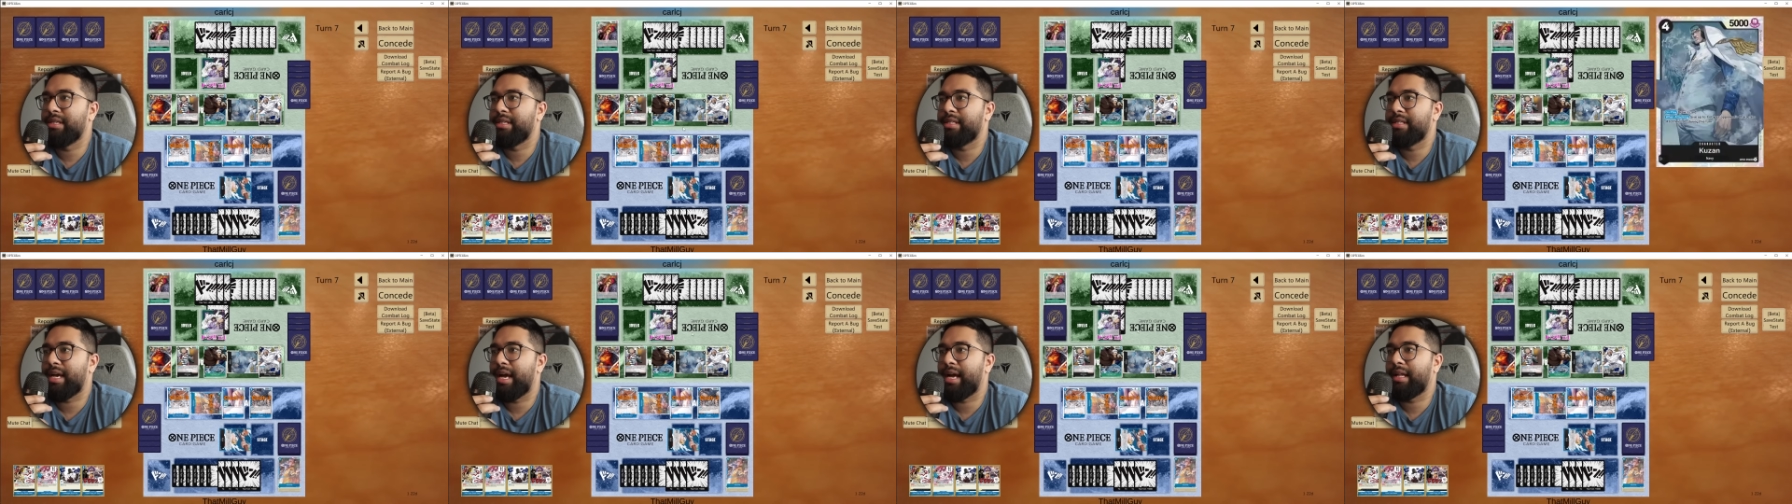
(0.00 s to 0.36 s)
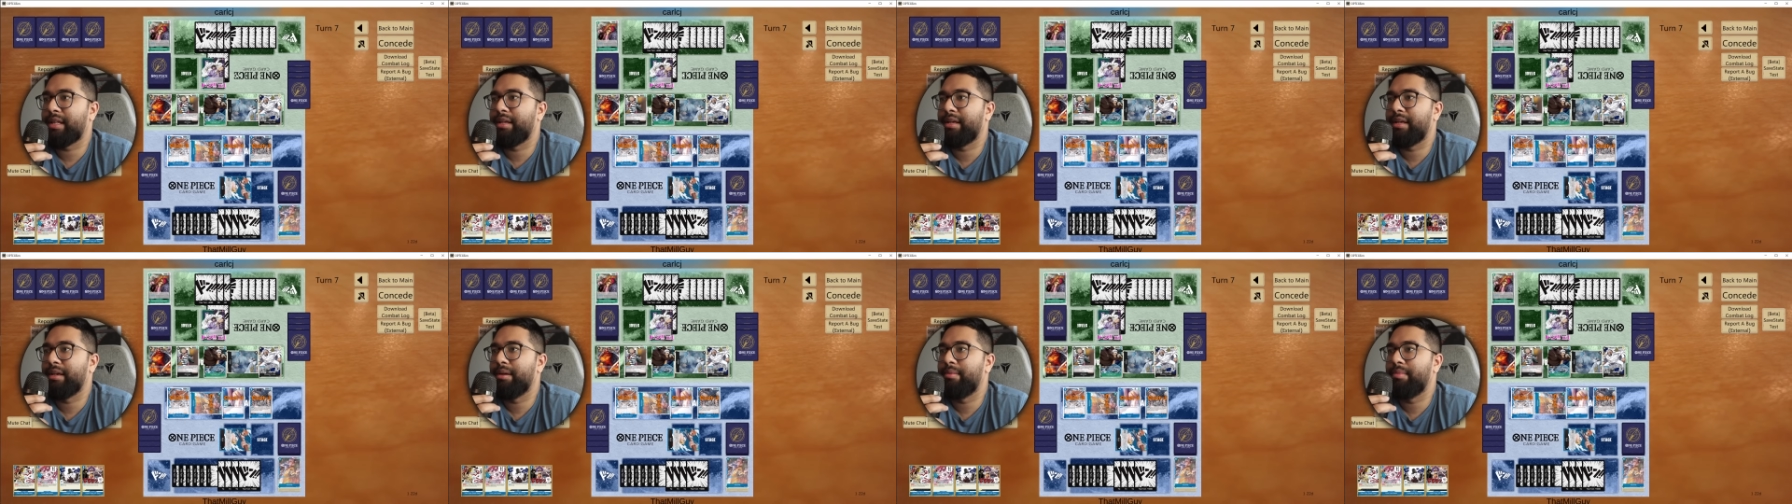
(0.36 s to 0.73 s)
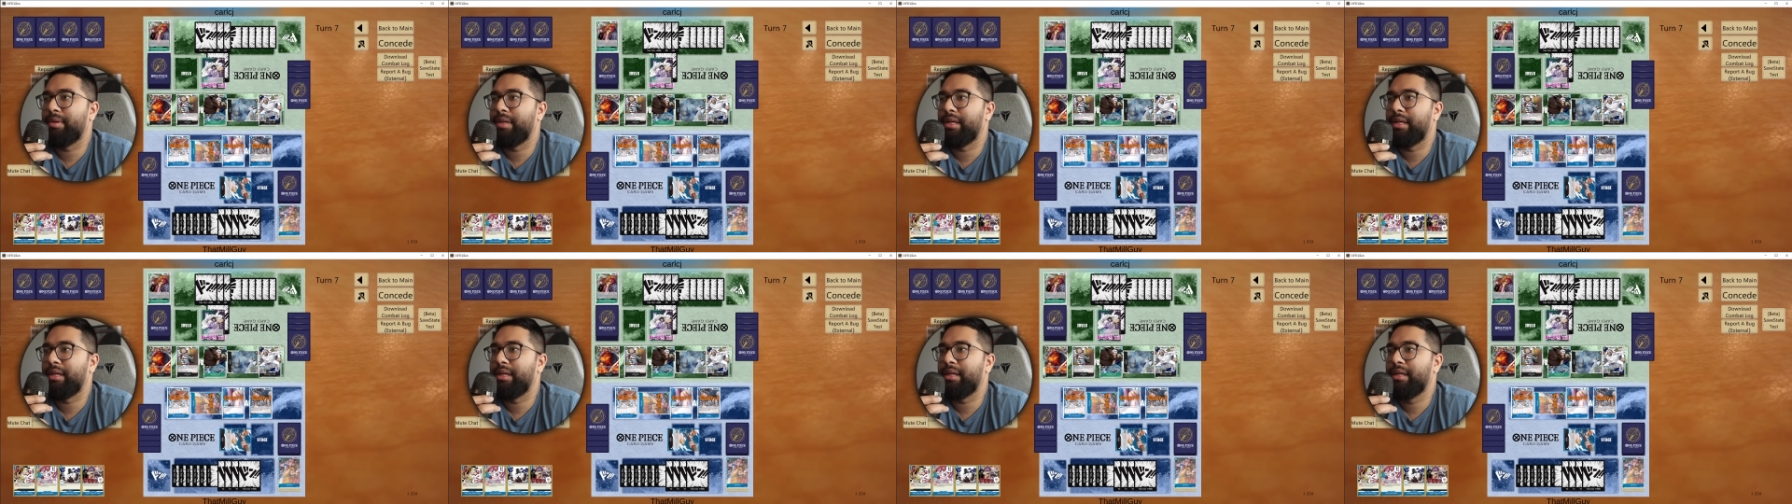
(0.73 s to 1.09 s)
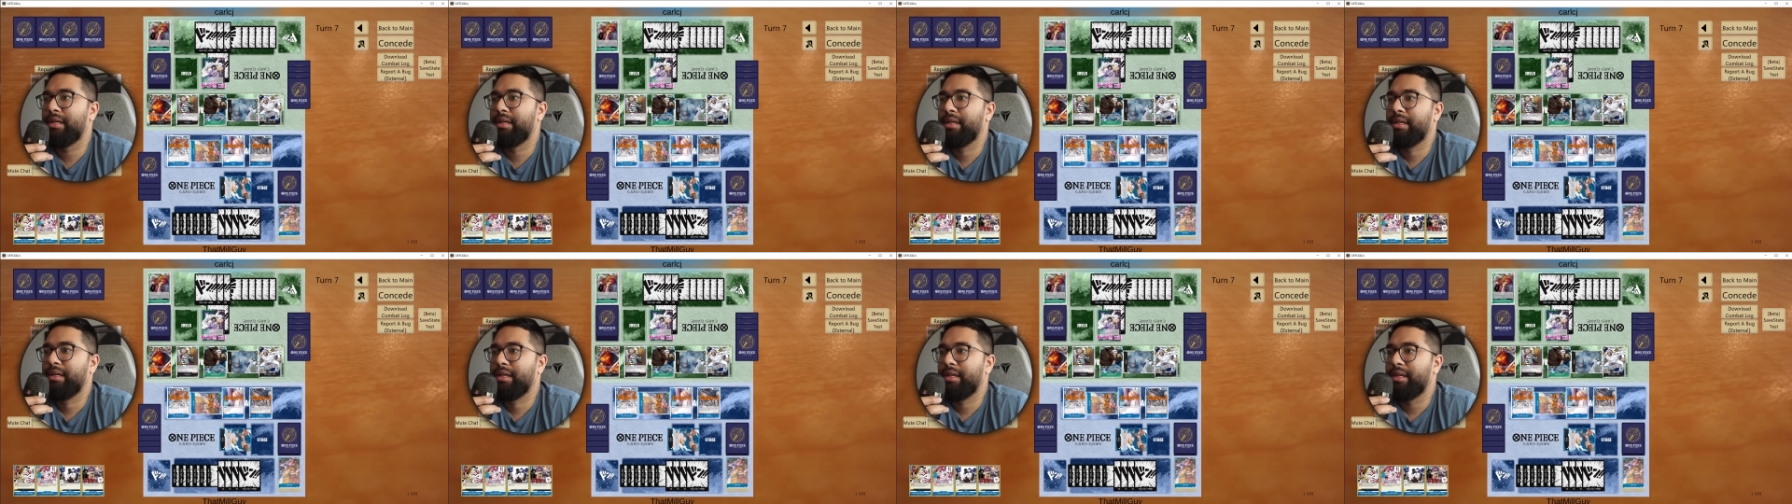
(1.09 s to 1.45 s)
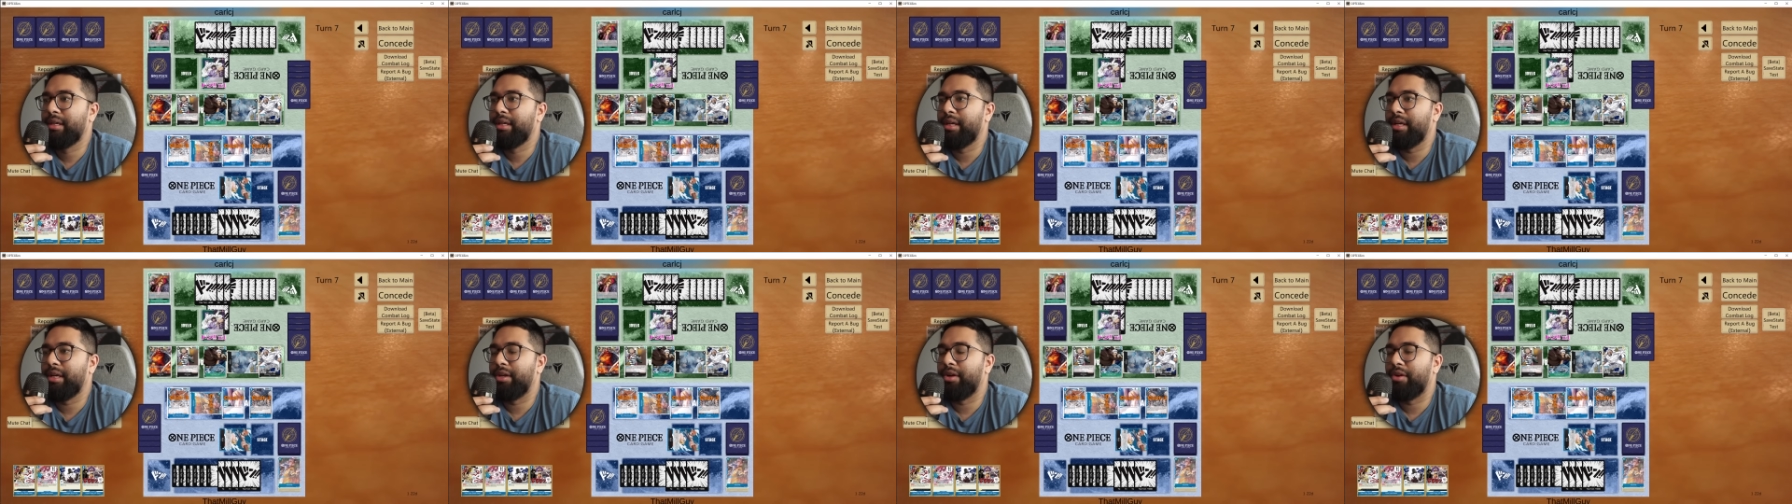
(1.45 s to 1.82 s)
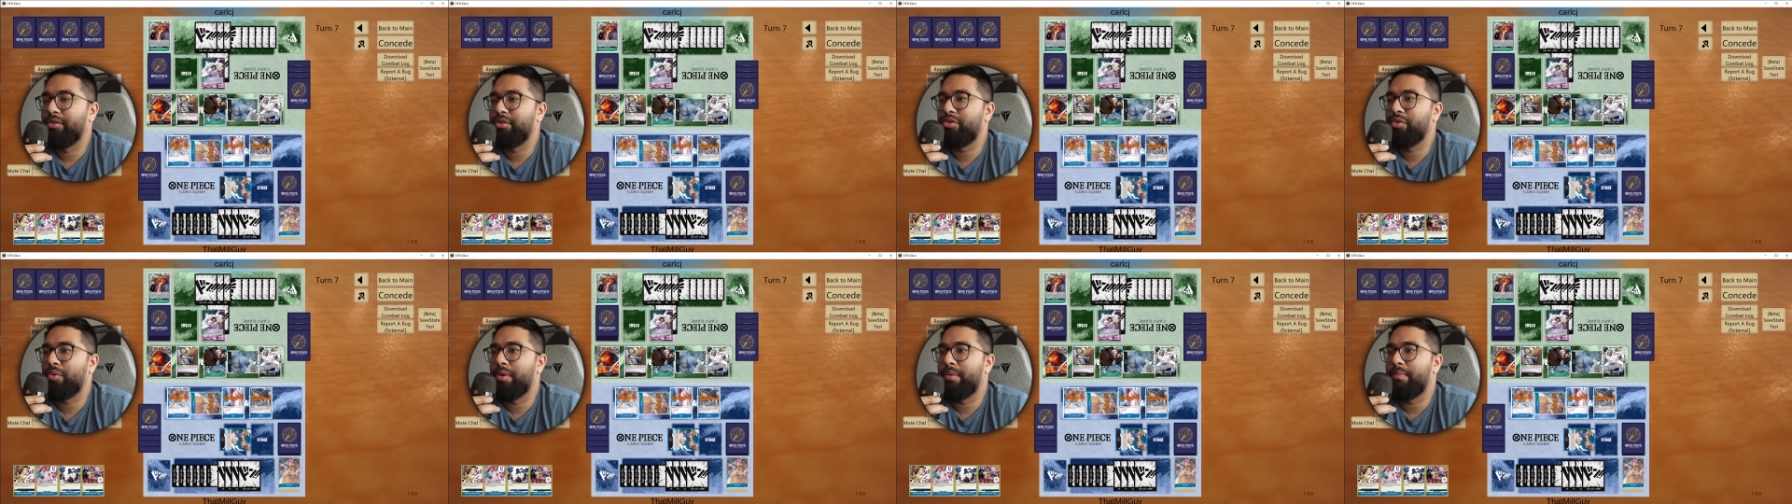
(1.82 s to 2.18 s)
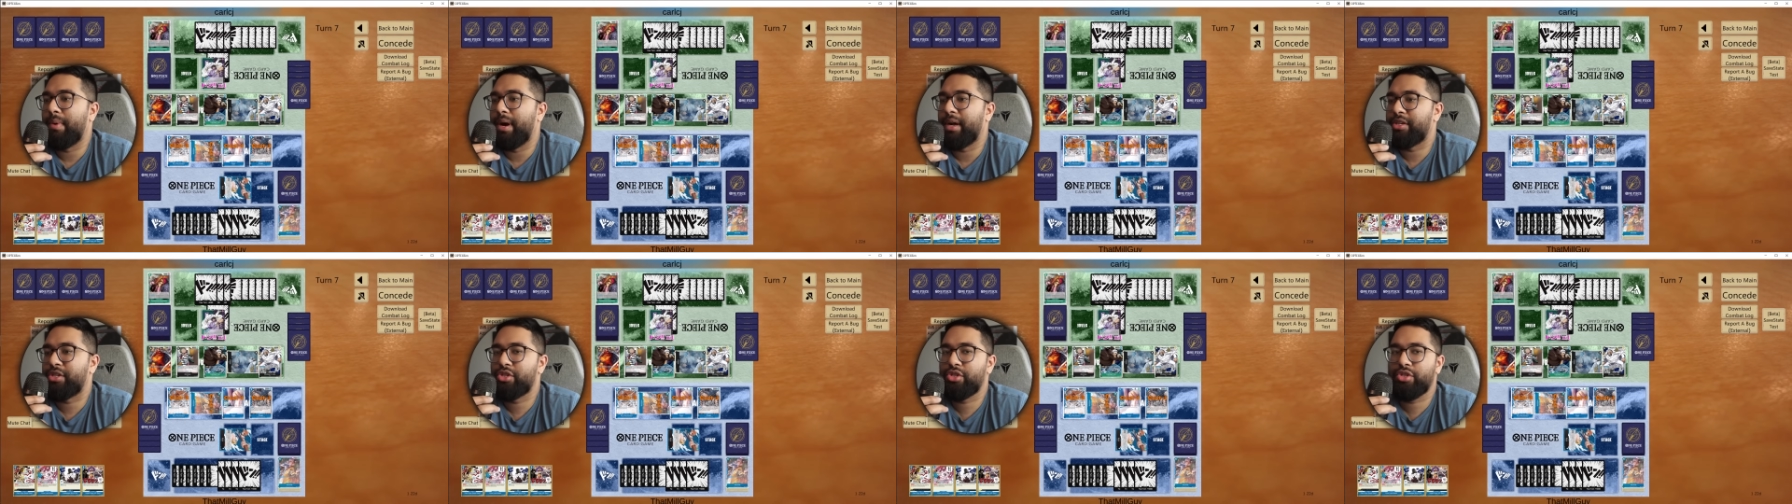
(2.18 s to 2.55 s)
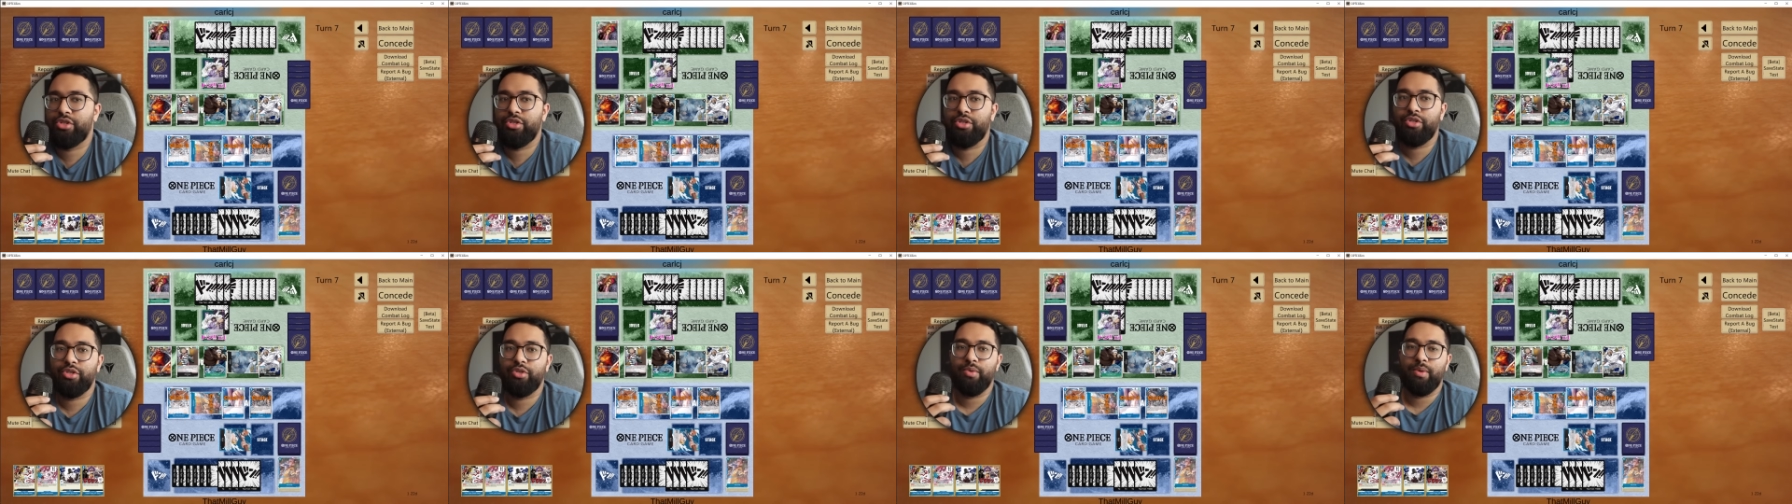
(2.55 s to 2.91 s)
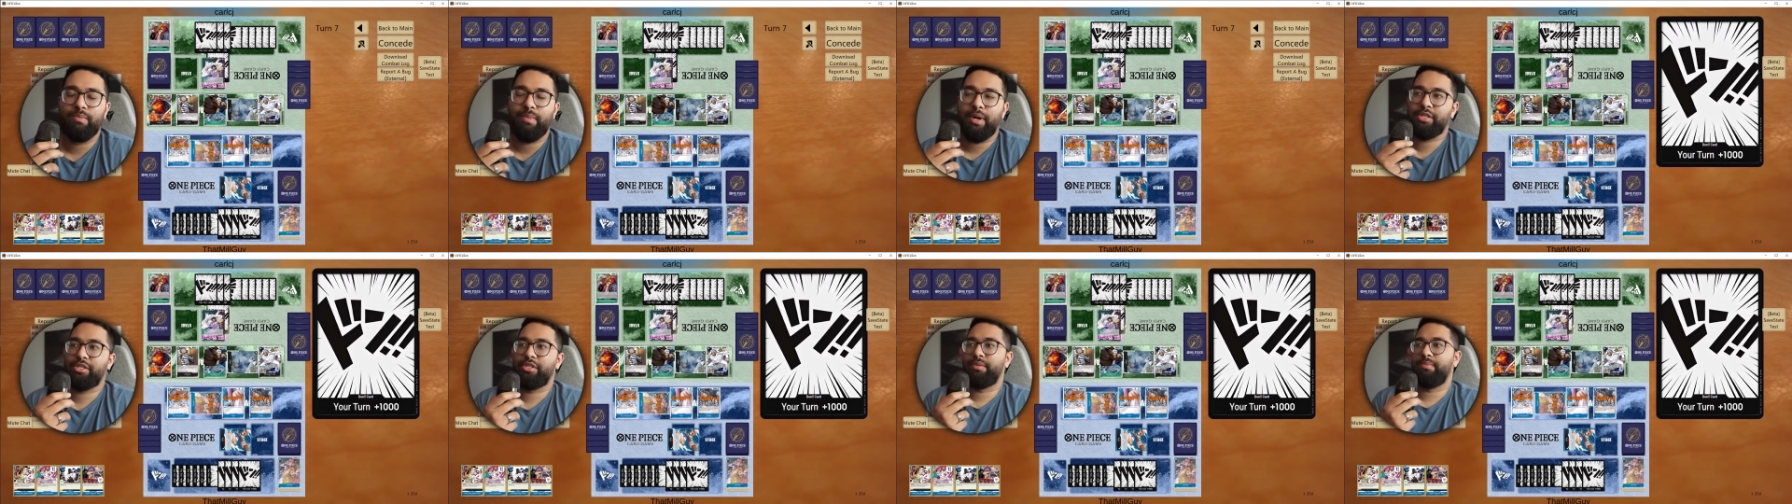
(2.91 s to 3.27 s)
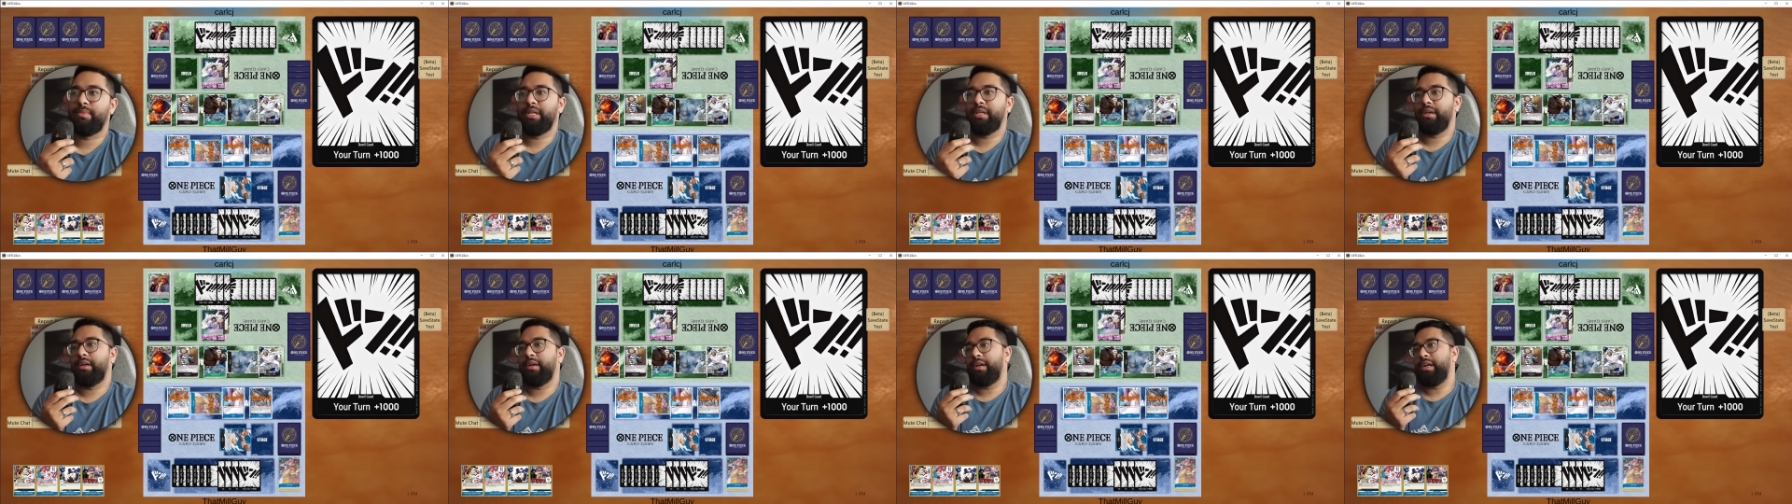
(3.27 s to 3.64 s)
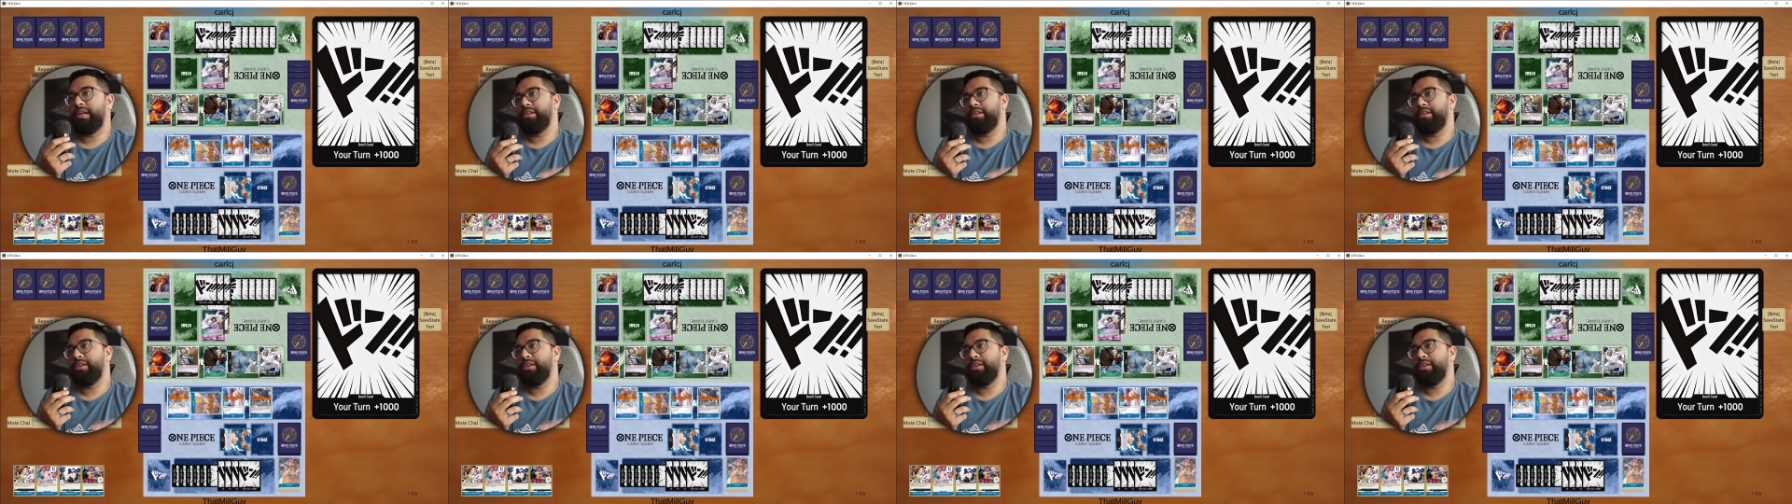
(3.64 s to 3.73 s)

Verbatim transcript: exactly going to be, you know, doing much doing much to me here.